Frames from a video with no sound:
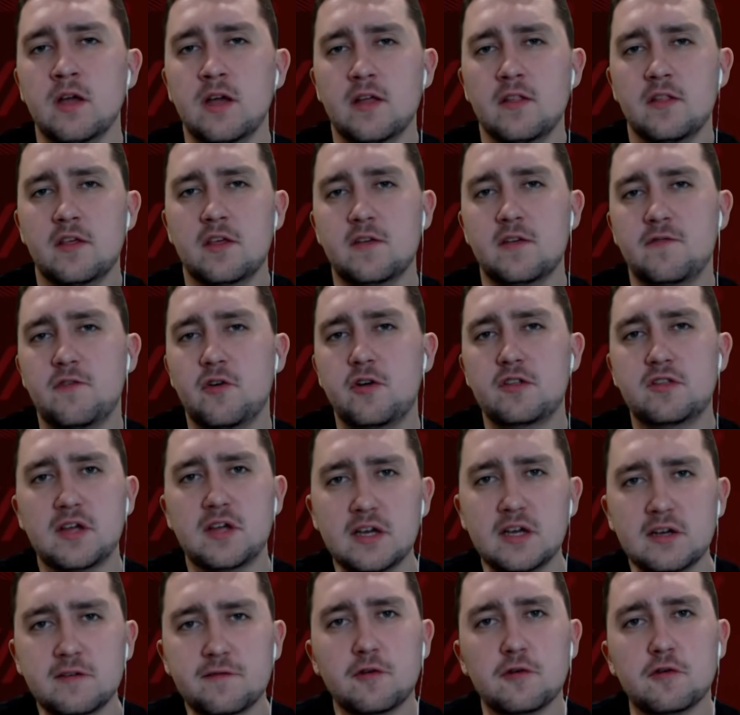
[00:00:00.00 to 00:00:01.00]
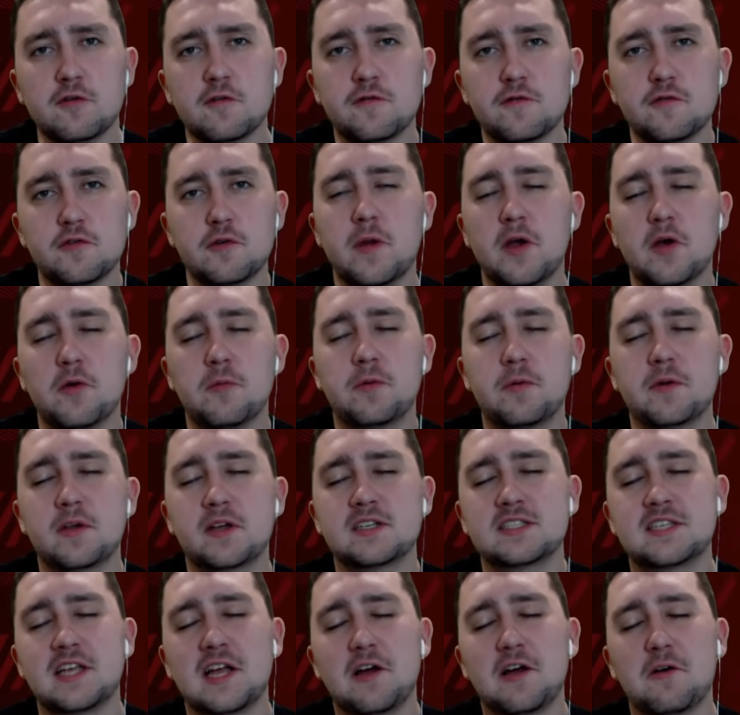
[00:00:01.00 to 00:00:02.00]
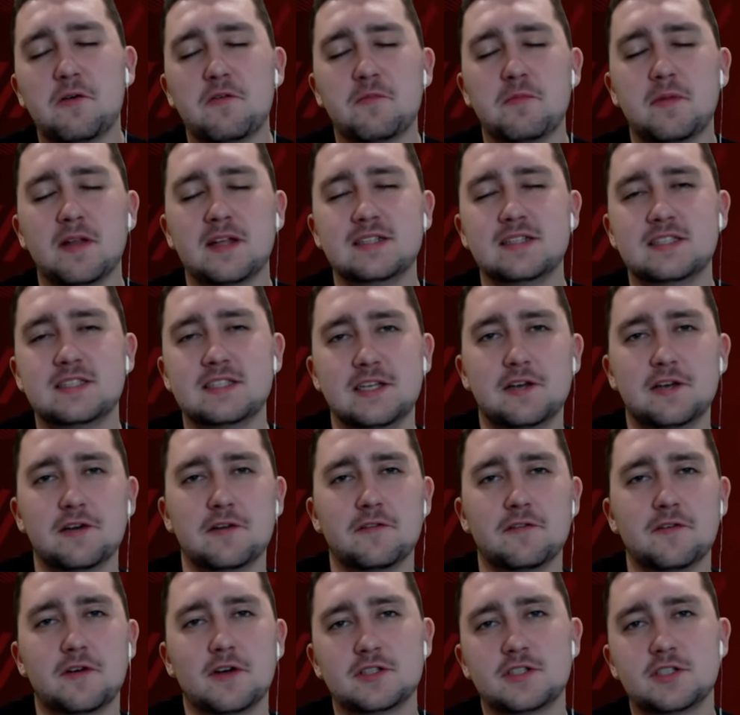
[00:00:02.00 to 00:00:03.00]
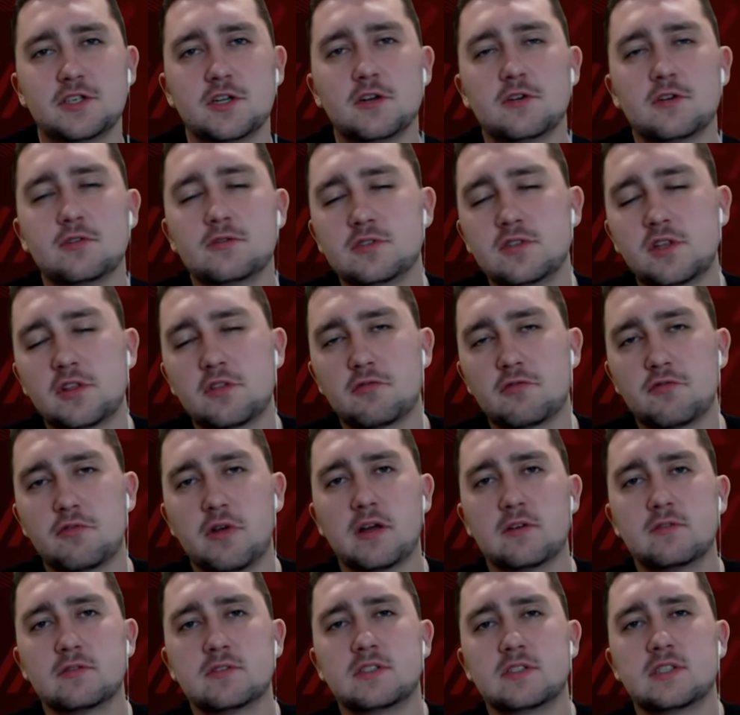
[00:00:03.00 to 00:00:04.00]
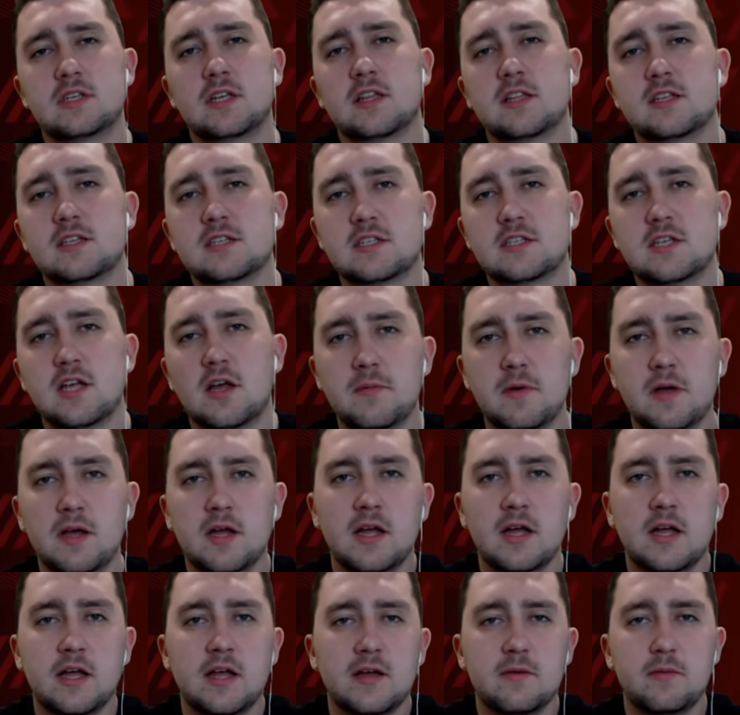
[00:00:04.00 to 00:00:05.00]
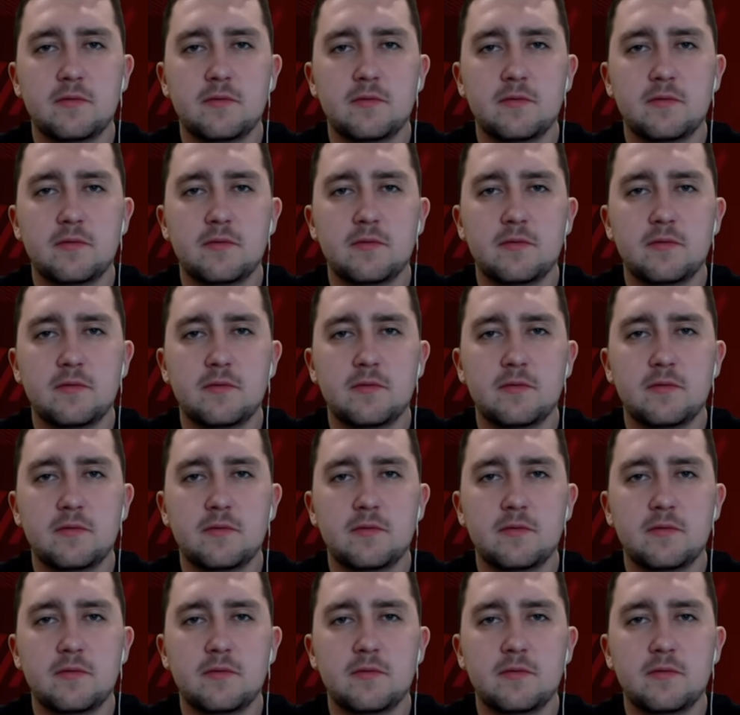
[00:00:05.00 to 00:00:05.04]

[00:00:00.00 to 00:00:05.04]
that you're very thankful for him helping us out with plenty of our shows throughout the summer.